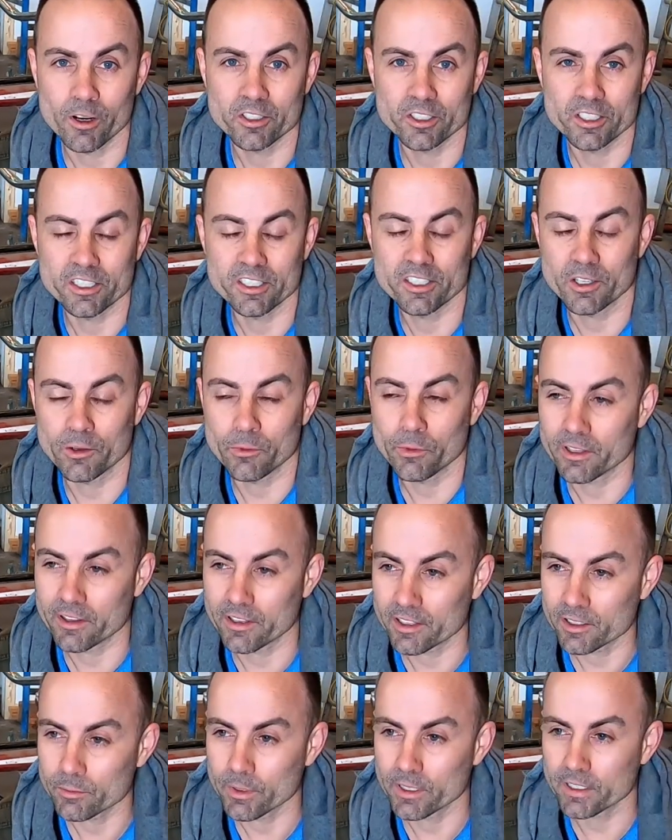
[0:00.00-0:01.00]
she's still with
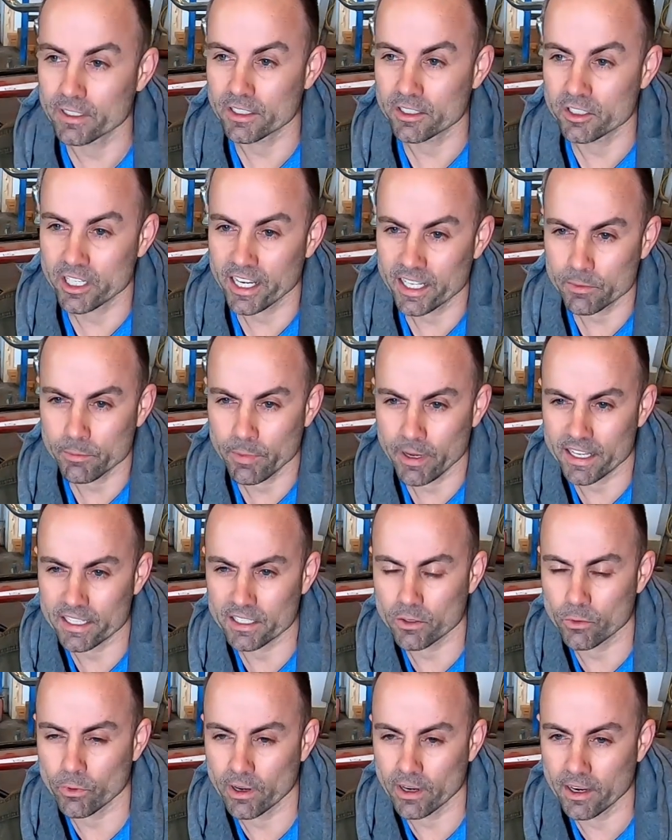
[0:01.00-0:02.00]
us, but uh, Jack's
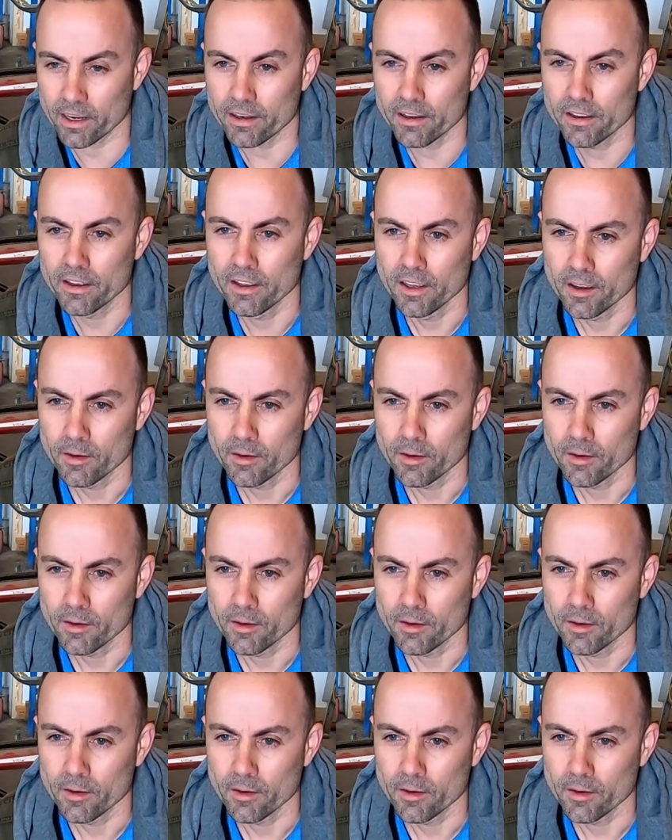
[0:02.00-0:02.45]
passed away